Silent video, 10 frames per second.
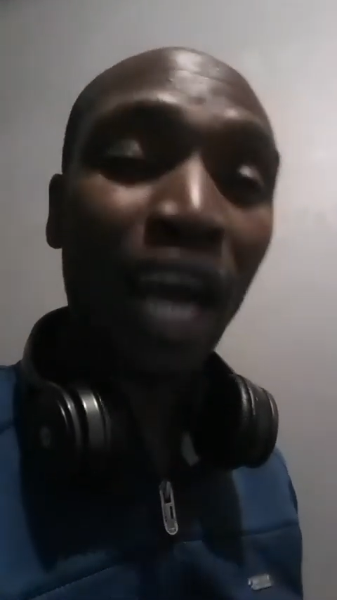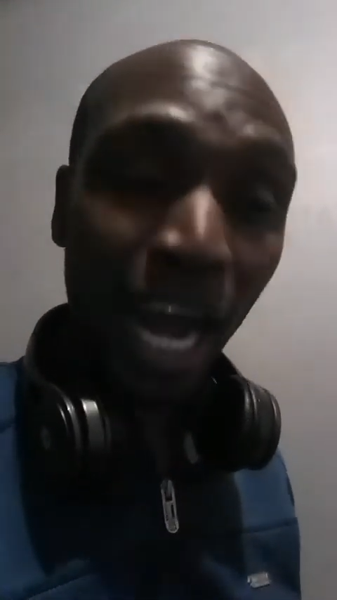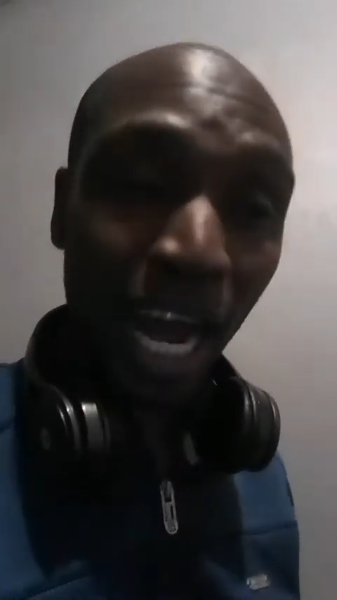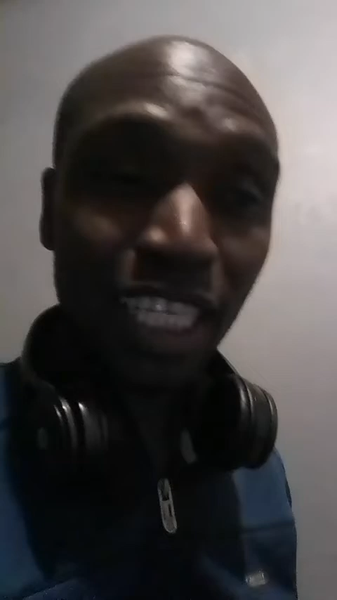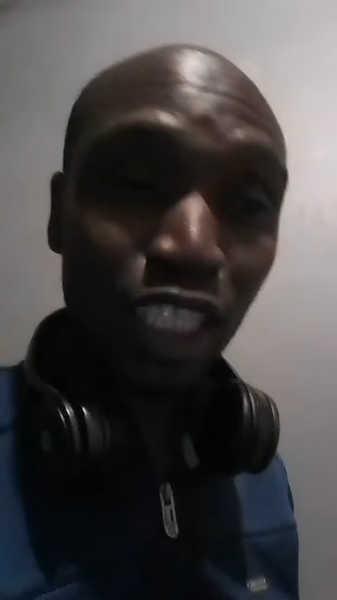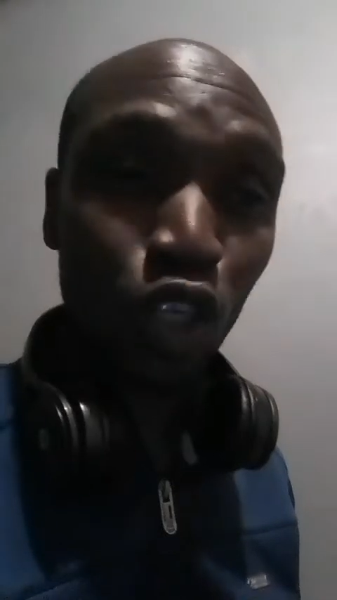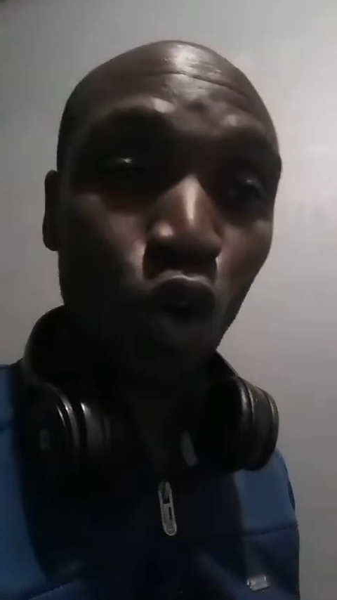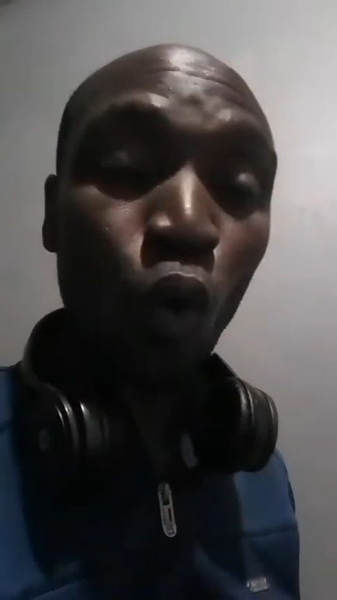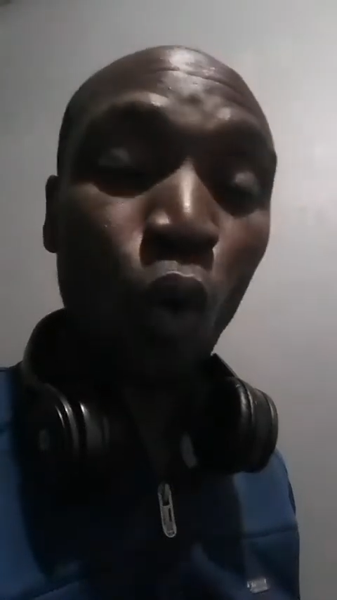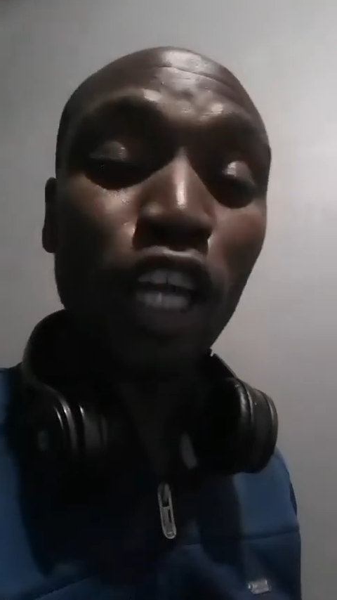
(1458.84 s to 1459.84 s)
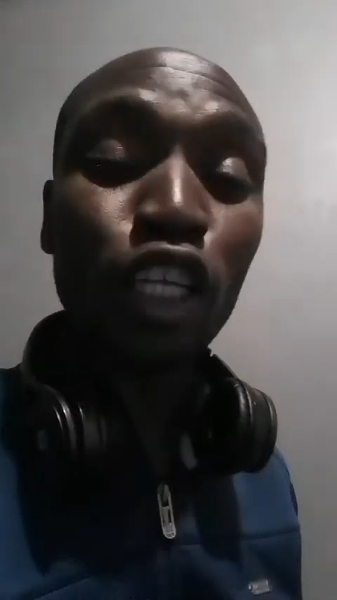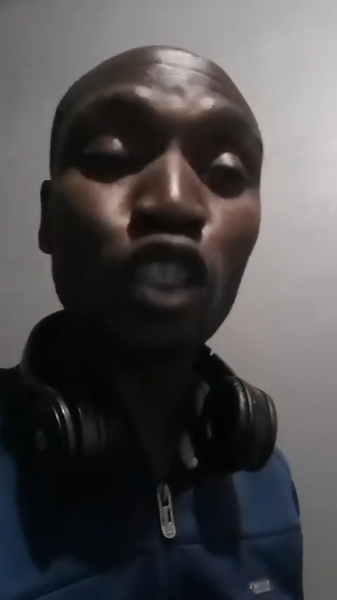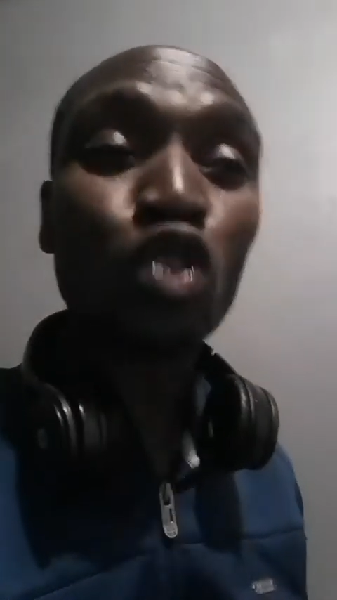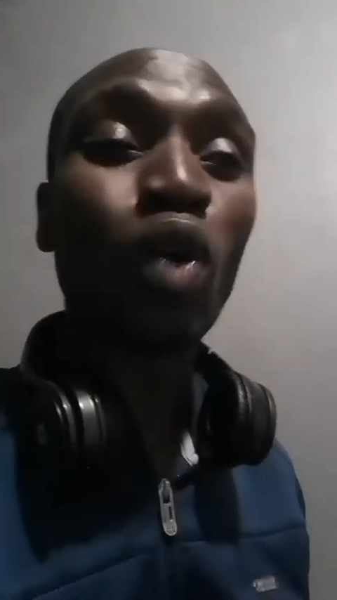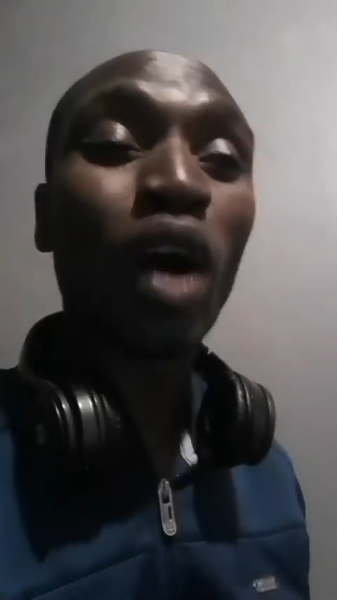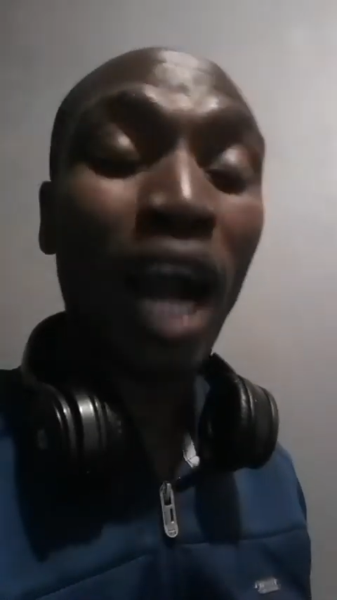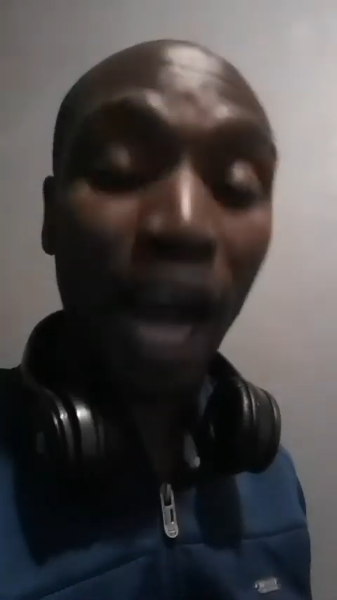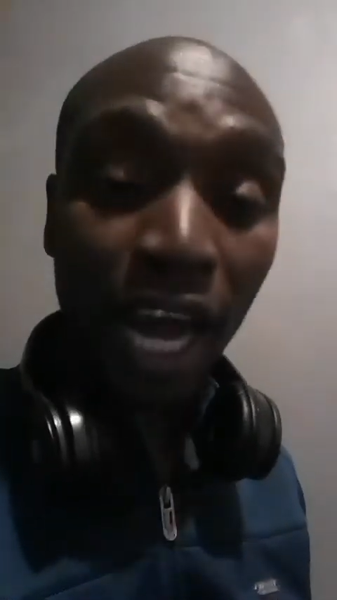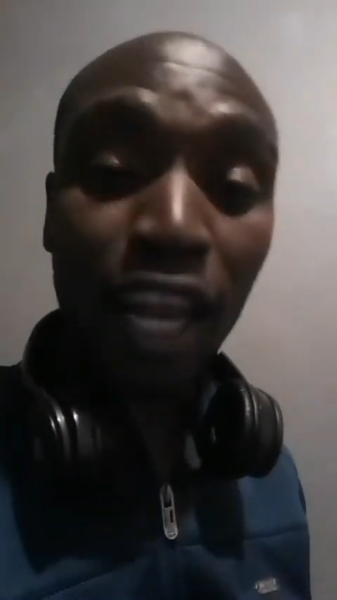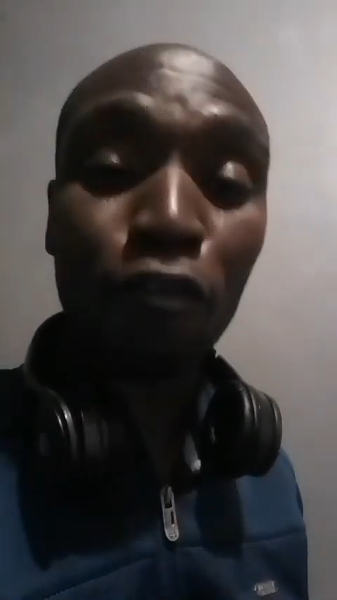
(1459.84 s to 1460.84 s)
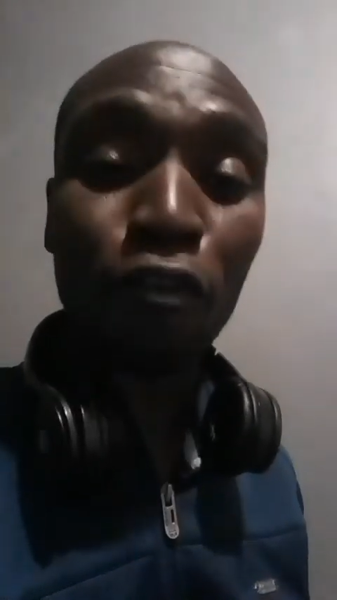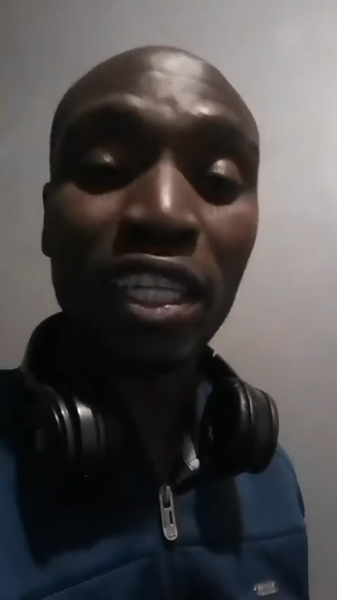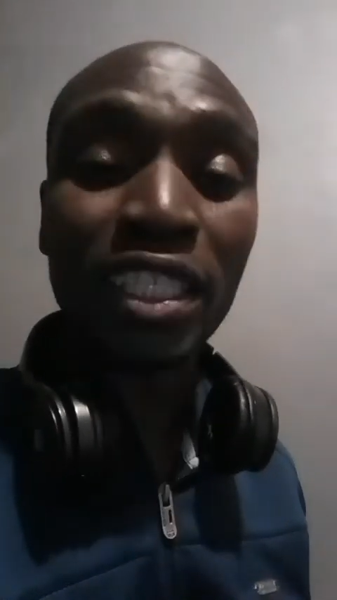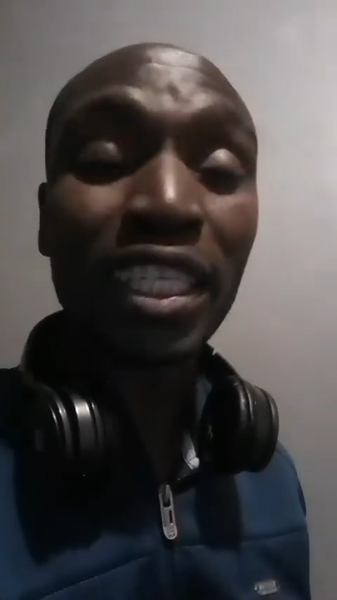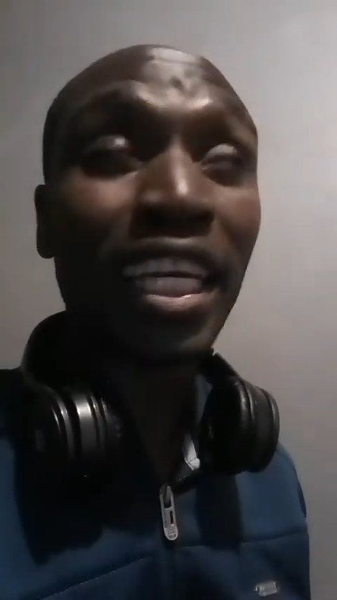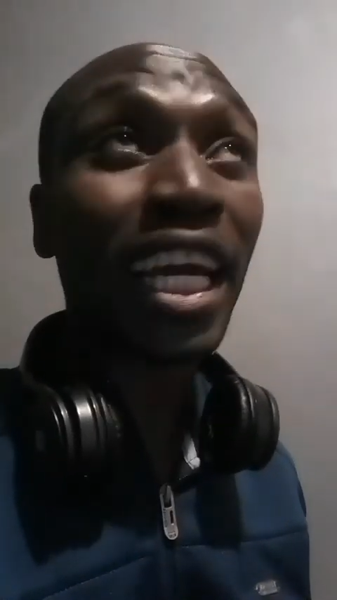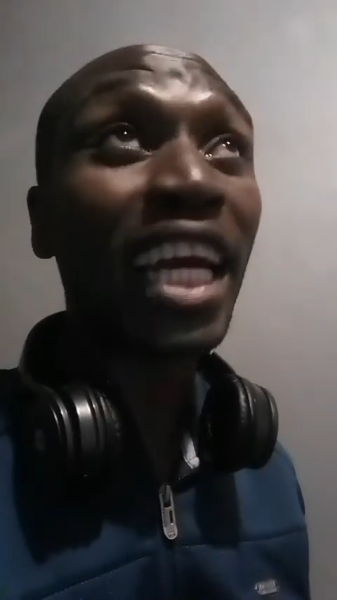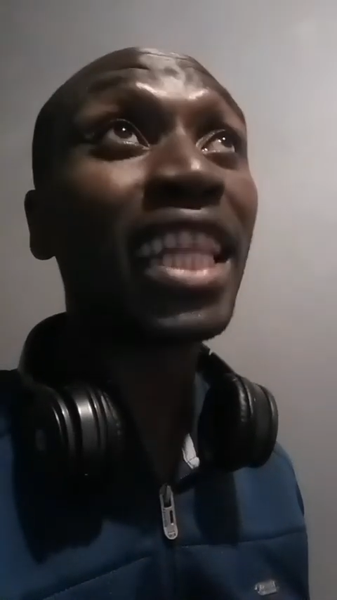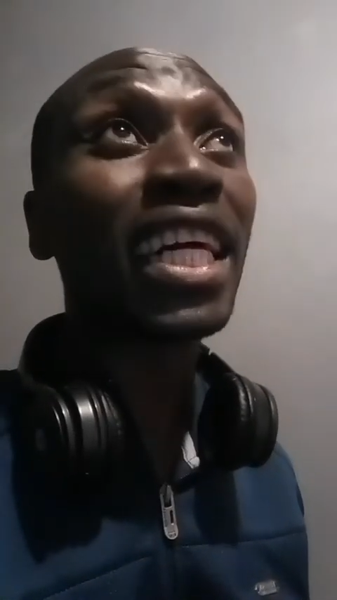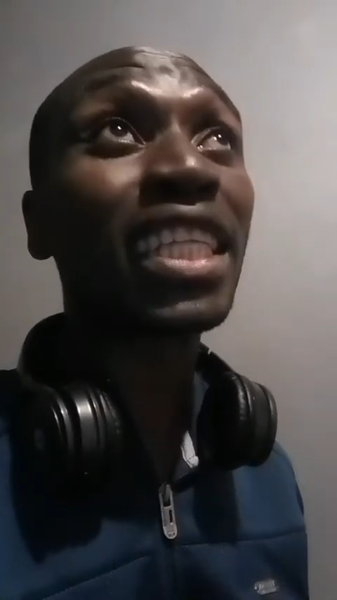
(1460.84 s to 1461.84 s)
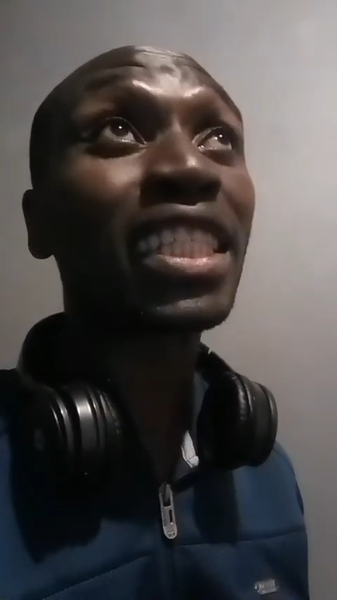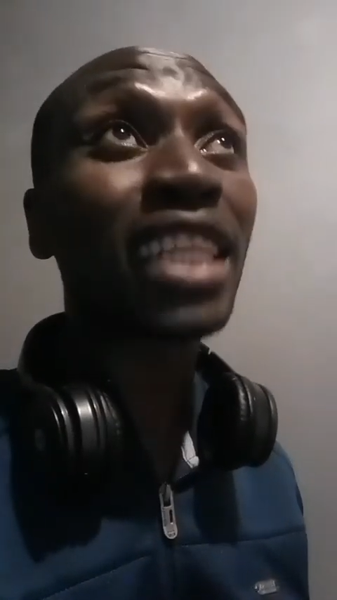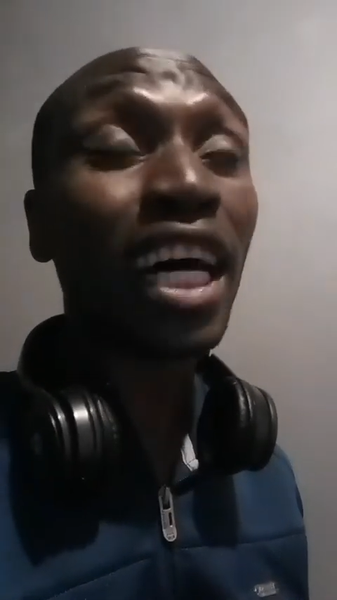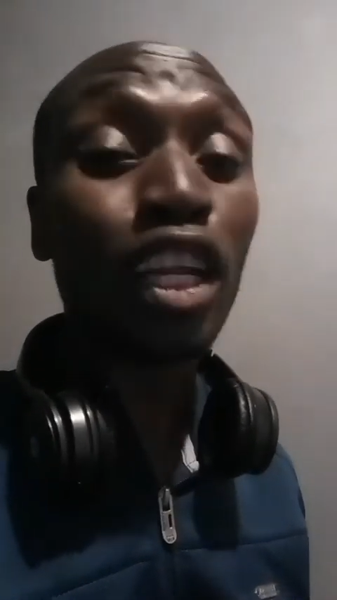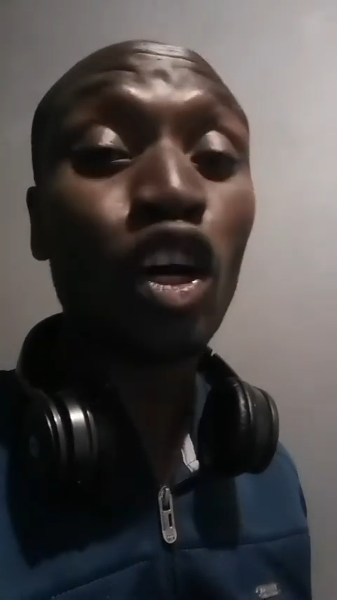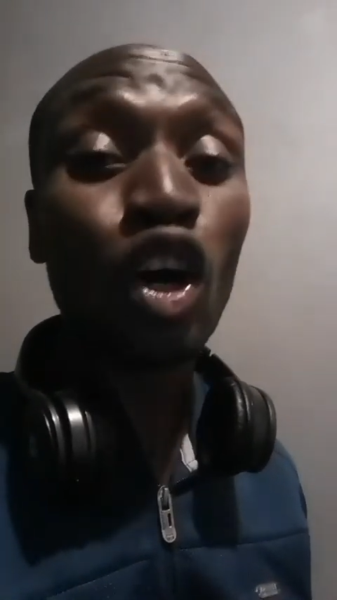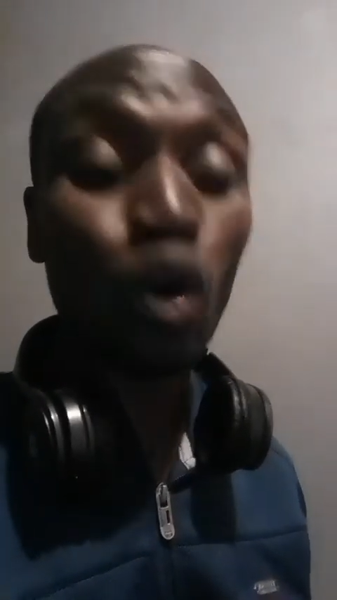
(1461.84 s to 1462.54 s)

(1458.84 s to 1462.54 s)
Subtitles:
cut whilst you are gallivanting in the sun,